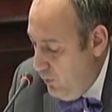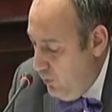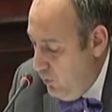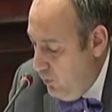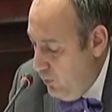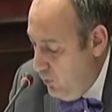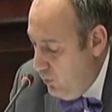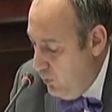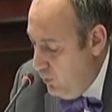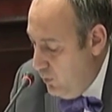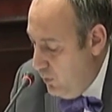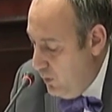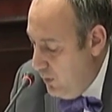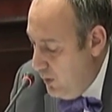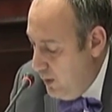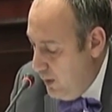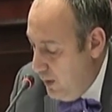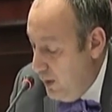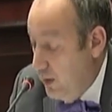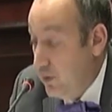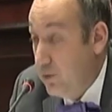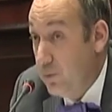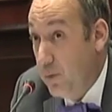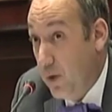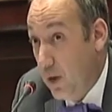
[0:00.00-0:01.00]
you,
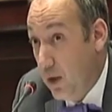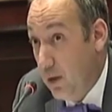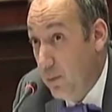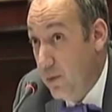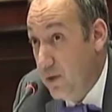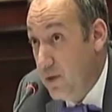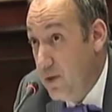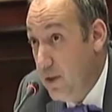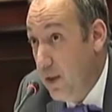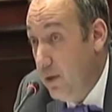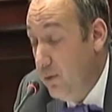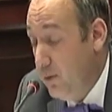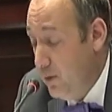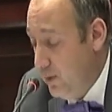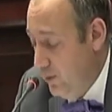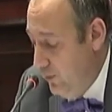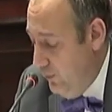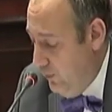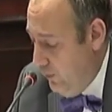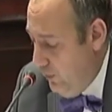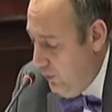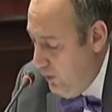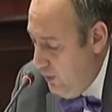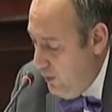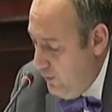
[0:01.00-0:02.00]
as
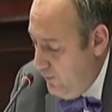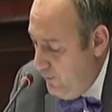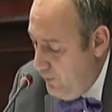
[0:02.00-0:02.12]
parliamentarians,